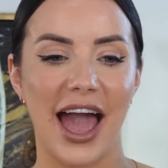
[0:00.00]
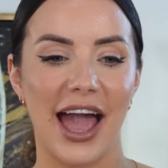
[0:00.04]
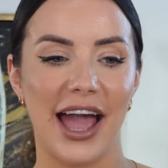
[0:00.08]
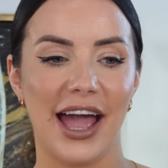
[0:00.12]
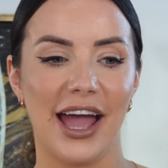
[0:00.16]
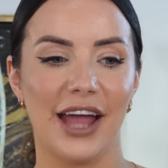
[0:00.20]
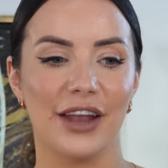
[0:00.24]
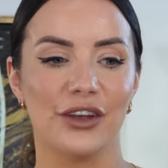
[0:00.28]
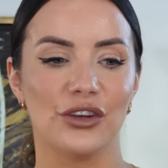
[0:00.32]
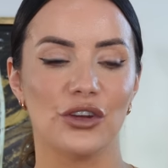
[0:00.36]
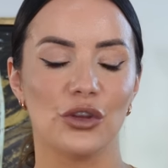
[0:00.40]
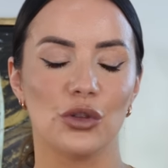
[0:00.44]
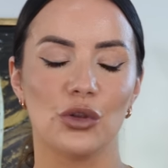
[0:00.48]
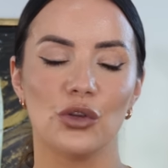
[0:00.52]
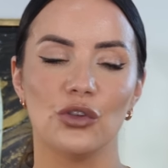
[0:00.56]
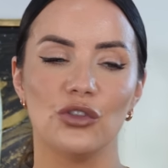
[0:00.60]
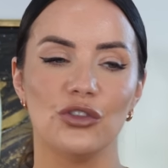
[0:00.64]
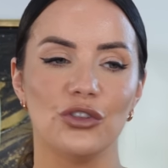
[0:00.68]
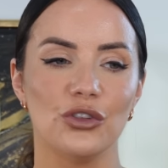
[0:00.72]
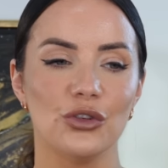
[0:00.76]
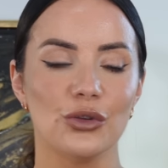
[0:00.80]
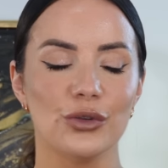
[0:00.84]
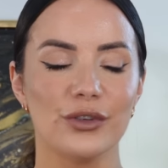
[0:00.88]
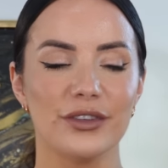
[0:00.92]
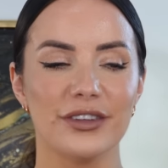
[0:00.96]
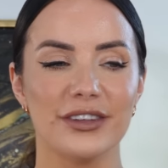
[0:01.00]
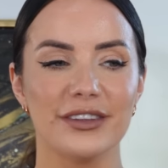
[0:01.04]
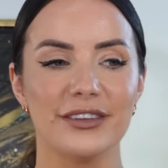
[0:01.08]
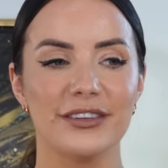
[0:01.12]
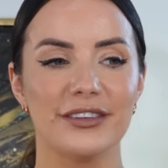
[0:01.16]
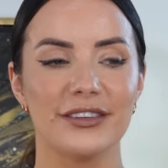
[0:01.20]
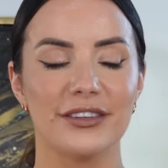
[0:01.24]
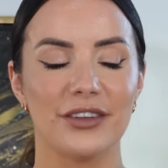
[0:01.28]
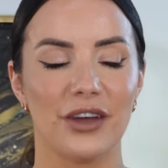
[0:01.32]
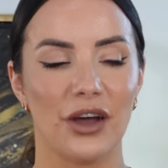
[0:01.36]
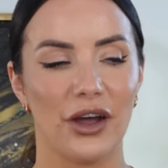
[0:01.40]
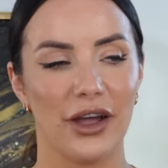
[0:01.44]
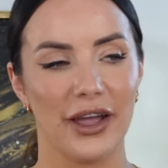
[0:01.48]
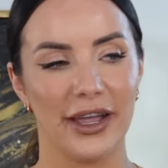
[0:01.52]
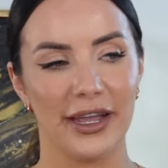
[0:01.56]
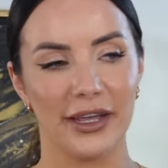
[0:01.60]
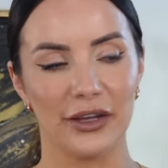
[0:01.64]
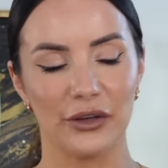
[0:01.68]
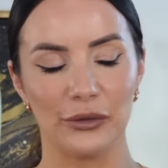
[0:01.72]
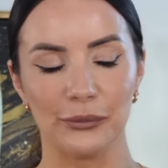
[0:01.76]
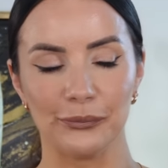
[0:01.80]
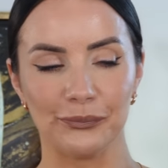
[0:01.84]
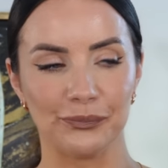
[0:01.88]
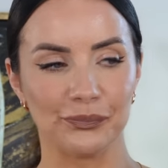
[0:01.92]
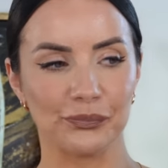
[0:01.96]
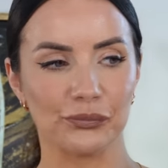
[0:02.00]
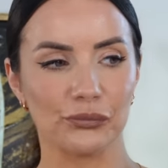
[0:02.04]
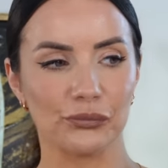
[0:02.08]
And the juice inside